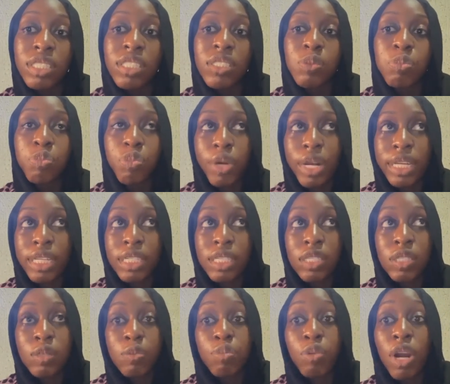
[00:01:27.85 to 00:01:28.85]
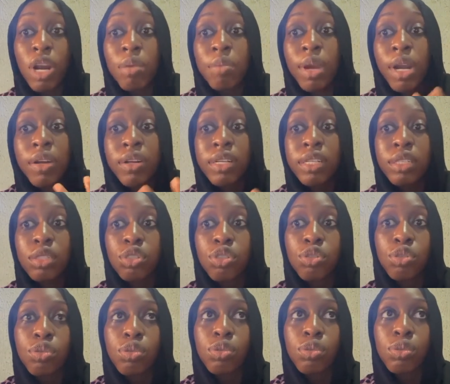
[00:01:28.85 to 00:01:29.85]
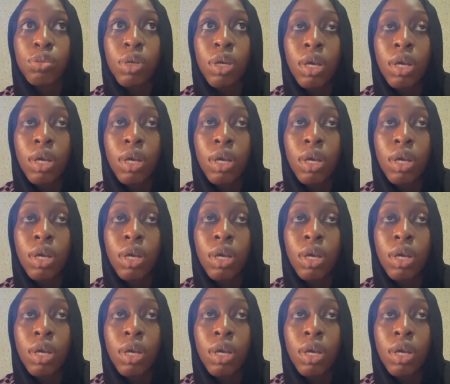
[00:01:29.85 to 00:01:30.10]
spreads primarily through